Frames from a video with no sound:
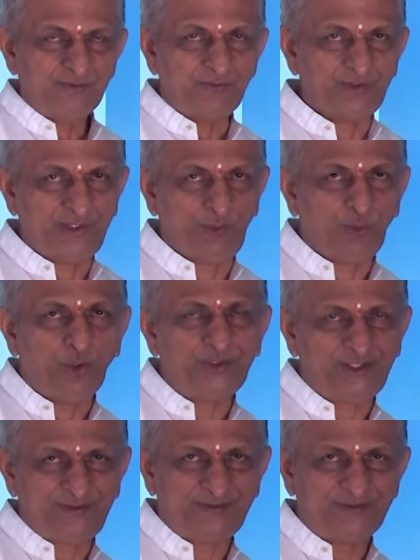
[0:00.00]
For
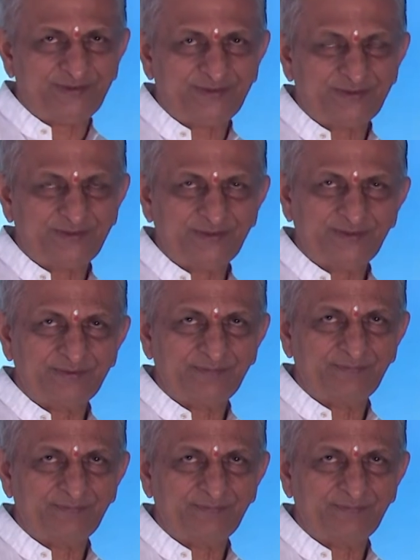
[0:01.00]
devotees,